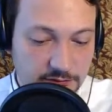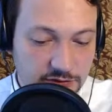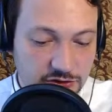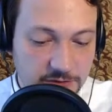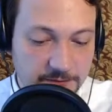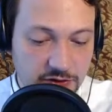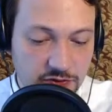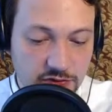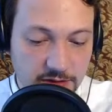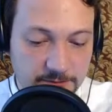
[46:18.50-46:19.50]

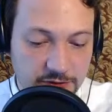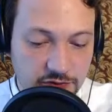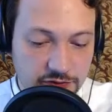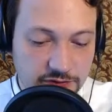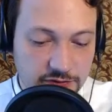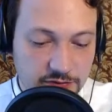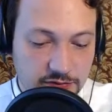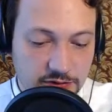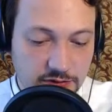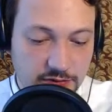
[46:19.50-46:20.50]
GPU compute
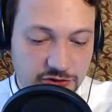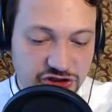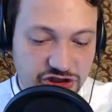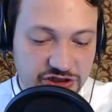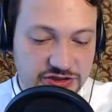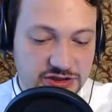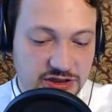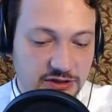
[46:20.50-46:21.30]
machines